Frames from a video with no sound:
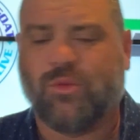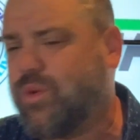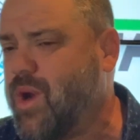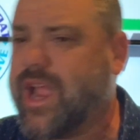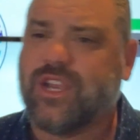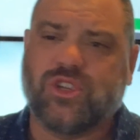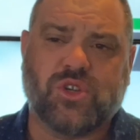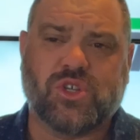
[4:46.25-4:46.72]

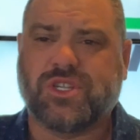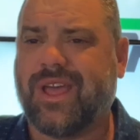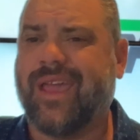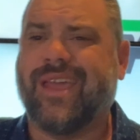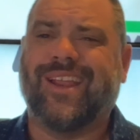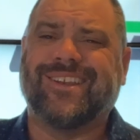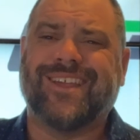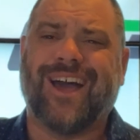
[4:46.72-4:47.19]
Rangers
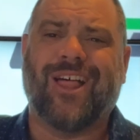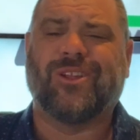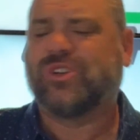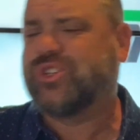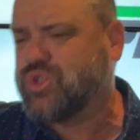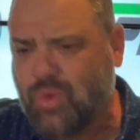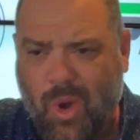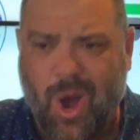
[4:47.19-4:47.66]
laying
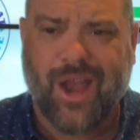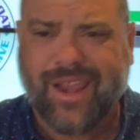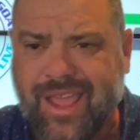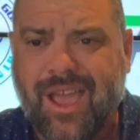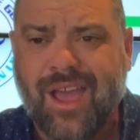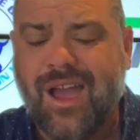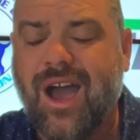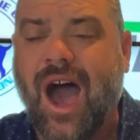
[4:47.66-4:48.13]

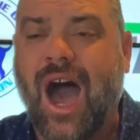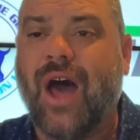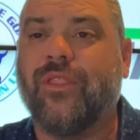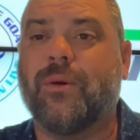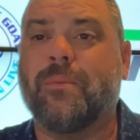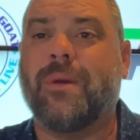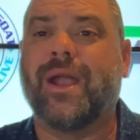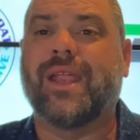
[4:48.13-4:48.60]
$1.20 on
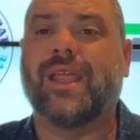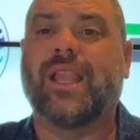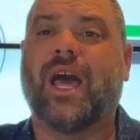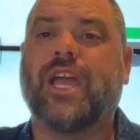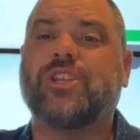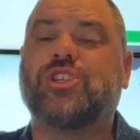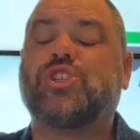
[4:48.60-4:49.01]
the money line.